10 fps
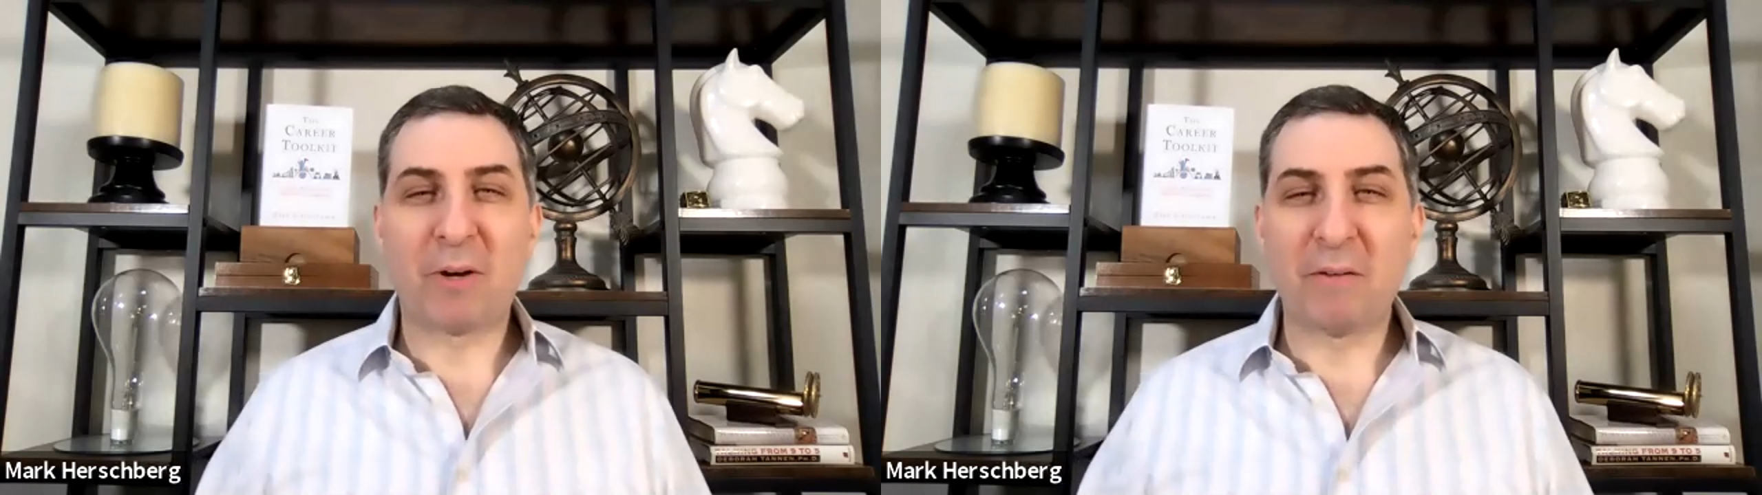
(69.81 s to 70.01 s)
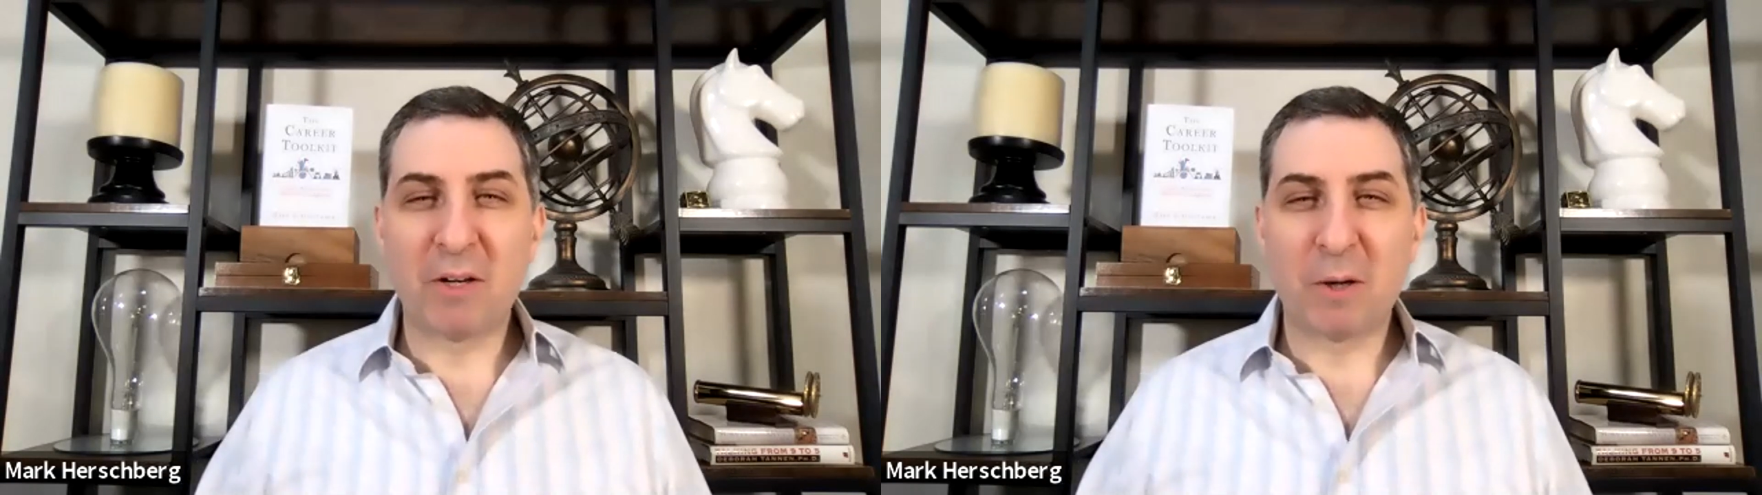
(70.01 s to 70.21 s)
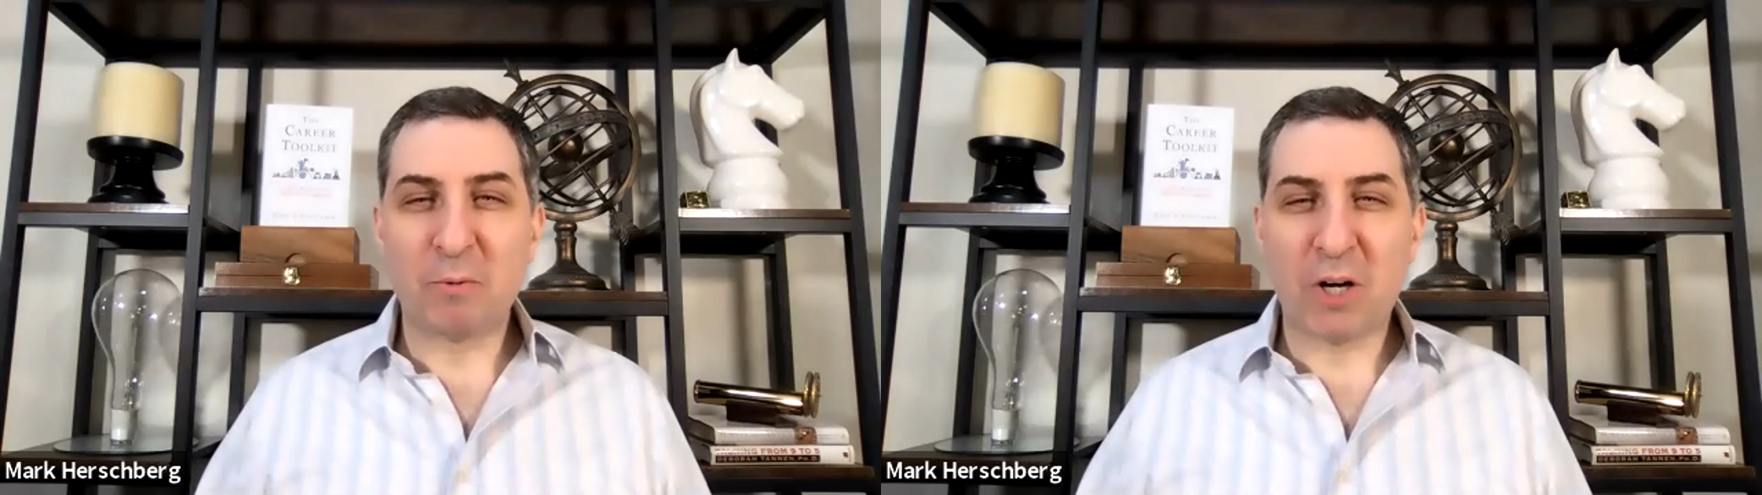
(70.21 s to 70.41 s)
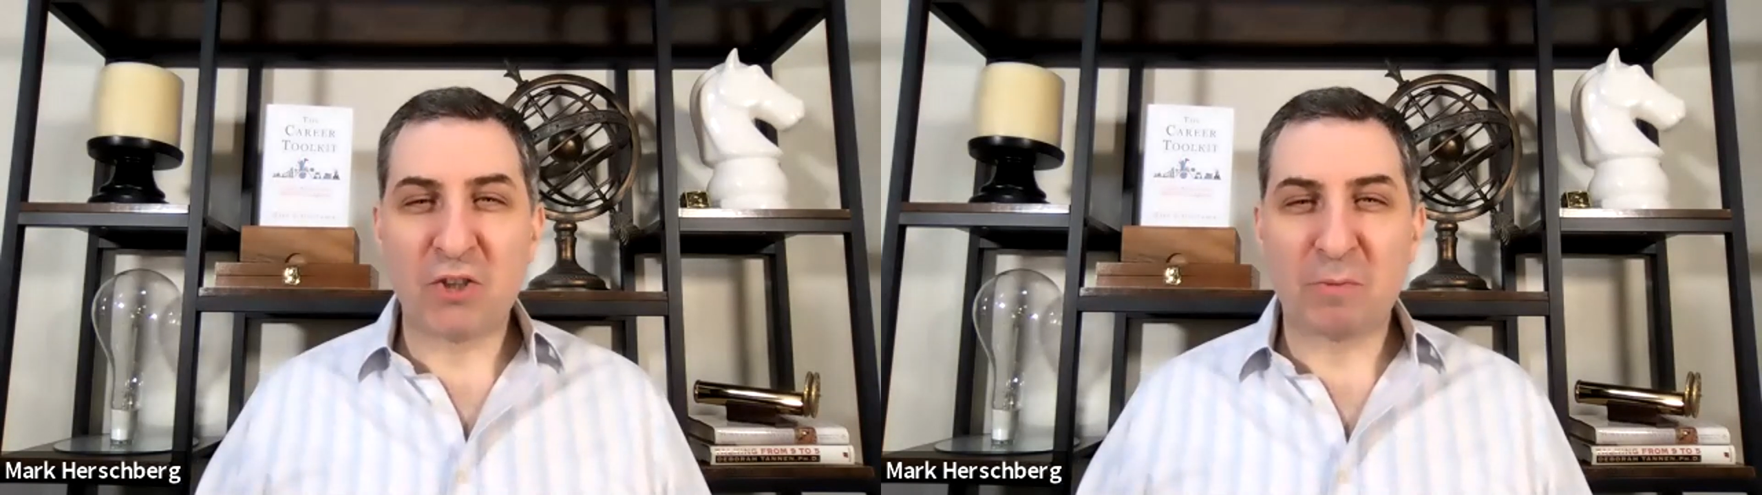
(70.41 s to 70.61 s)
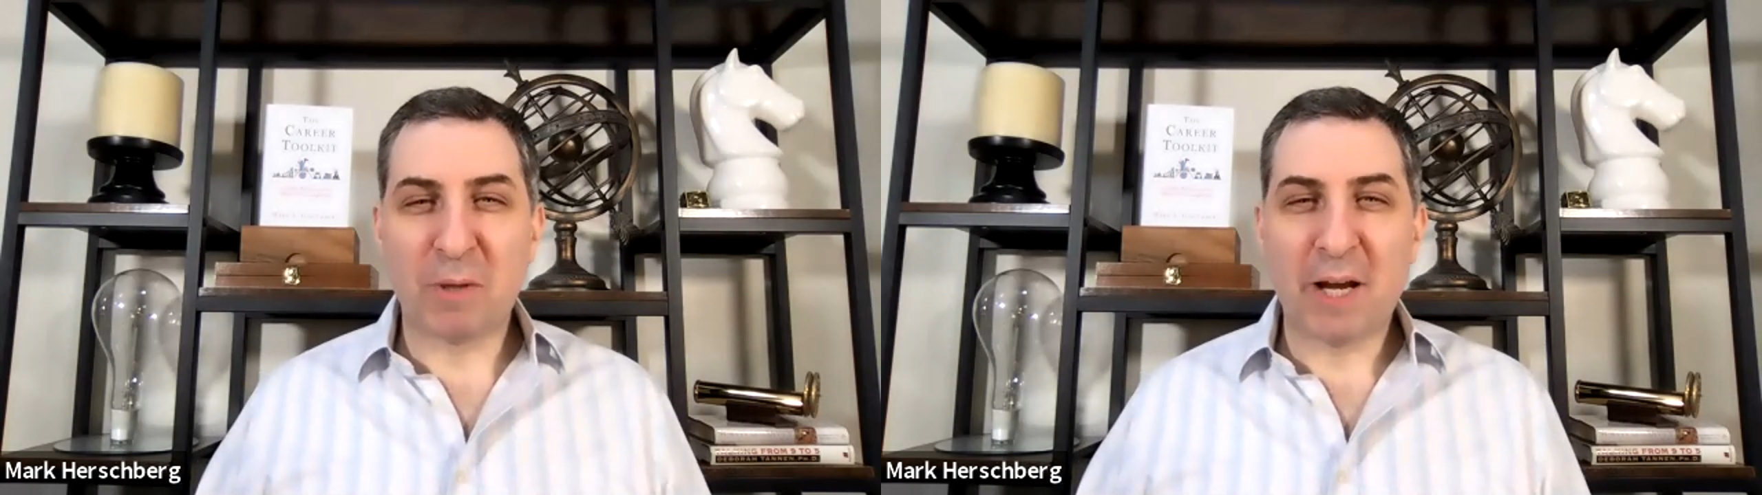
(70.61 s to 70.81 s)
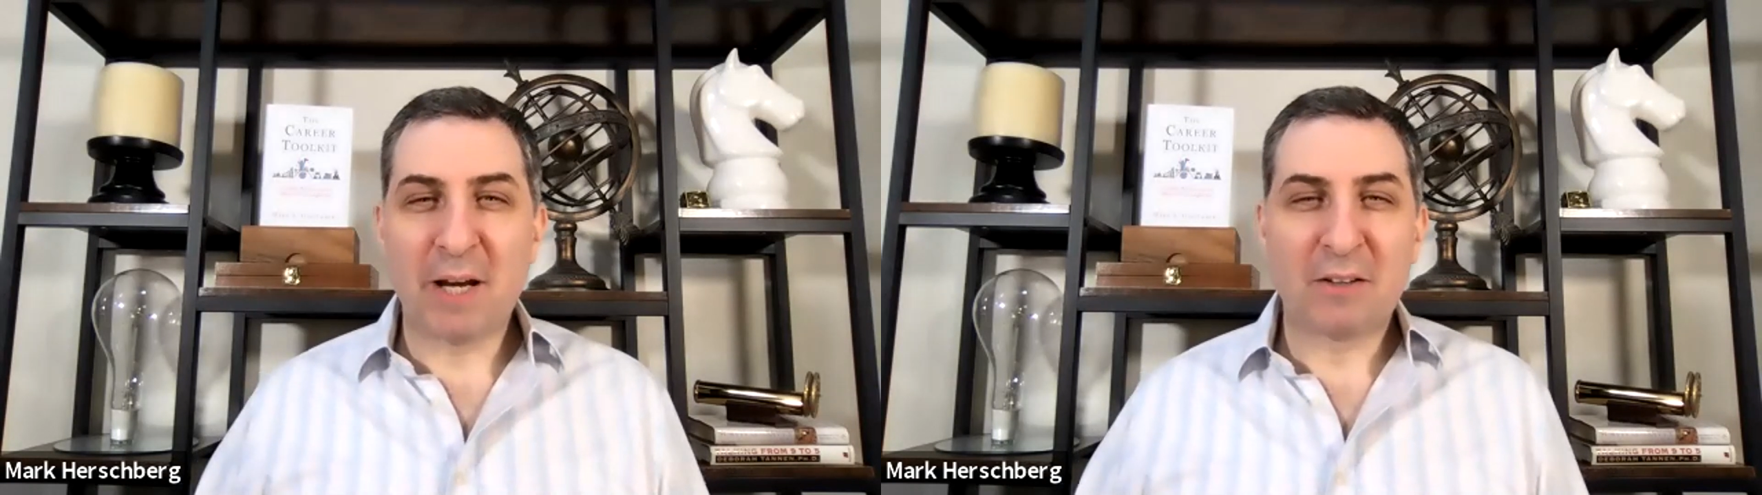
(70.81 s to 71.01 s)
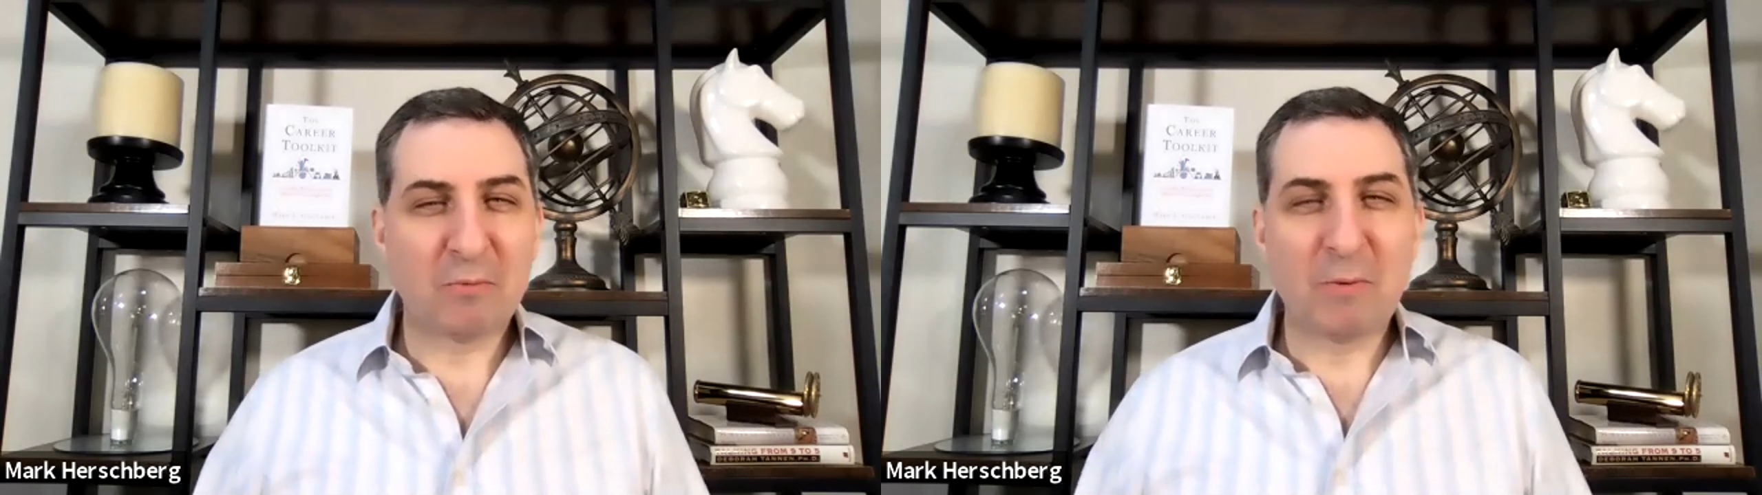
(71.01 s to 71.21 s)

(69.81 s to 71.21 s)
giving you a project plan because